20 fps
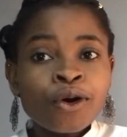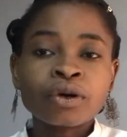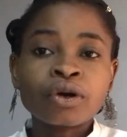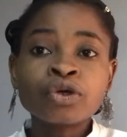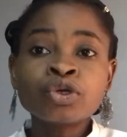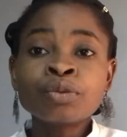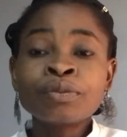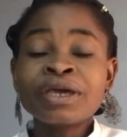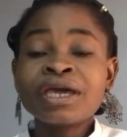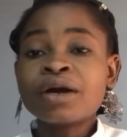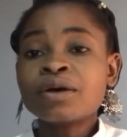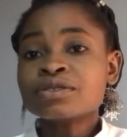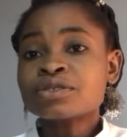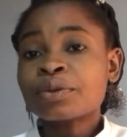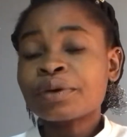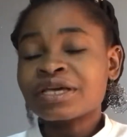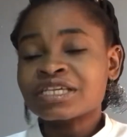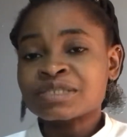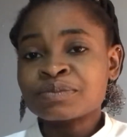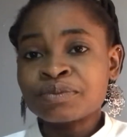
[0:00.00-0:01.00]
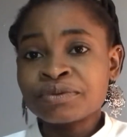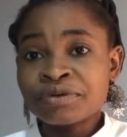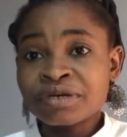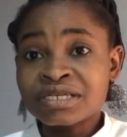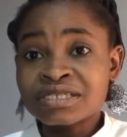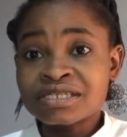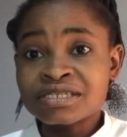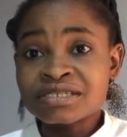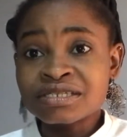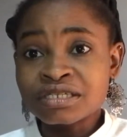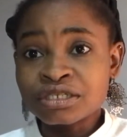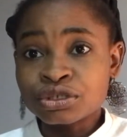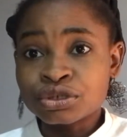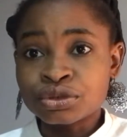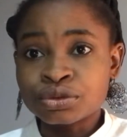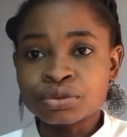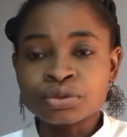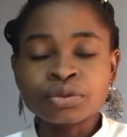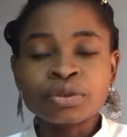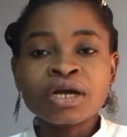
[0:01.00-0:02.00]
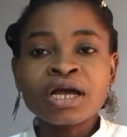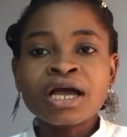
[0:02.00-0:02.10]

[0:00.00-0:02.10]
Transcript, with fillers: Or you may also experience this issue